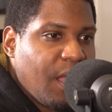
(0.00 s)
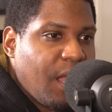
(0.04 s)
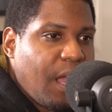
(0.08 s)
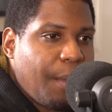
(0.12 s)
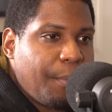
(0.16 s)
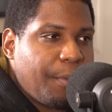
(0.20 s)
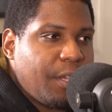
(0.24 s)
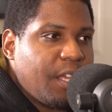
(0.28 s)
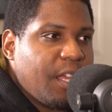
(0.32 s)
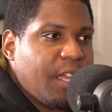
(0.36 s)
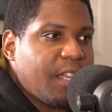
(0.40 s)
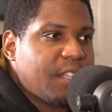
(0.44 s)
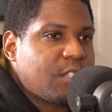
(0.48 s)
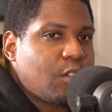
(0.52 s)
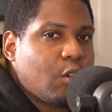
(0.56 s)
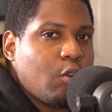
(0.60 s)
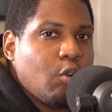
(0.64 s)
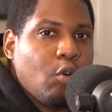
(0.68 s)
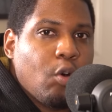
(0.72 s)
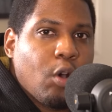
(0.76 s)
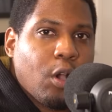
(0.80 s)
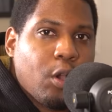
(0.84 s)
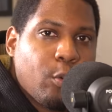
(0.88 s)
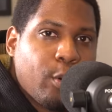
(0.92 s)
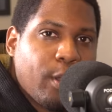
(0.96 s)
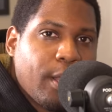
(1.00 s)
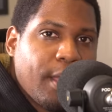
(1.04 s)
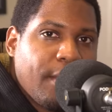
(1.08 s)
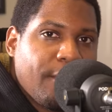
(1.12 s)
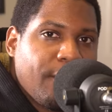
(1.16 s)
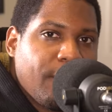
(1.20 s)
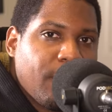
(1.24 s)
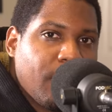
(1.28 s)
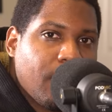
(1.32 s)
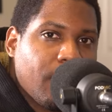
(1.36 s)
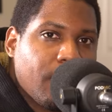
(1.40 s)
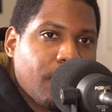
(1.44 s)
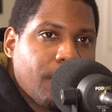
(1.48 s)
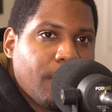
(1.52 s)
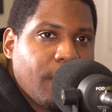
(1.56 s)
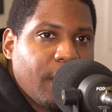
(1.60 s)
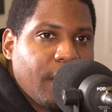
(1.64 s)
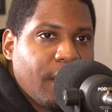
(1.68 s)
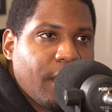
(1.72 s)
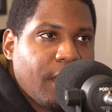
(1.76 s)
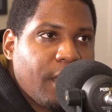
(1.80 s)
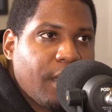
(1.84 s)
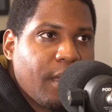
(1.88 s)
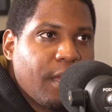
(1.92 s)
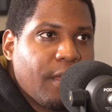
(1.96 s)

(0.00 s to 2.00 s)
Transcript: i mean it's cool or whatever but